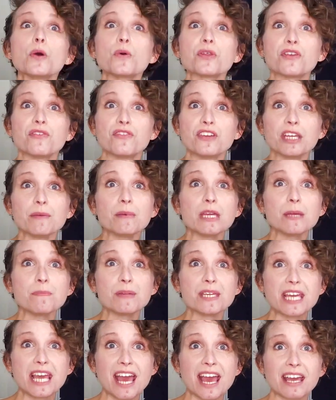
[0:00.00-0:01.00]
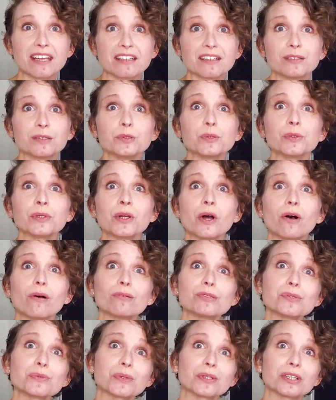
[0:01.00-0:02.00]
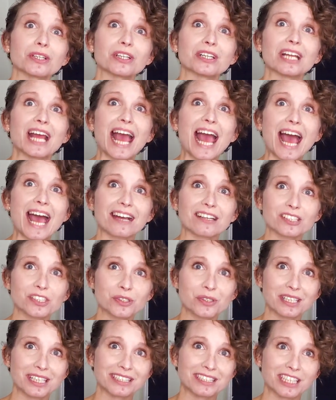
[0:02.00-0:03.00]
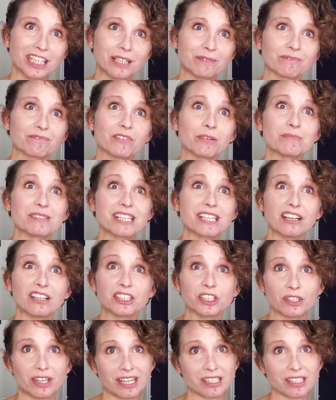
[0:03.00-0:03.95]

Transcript: With a VPPA, you can also earn extra income from selling your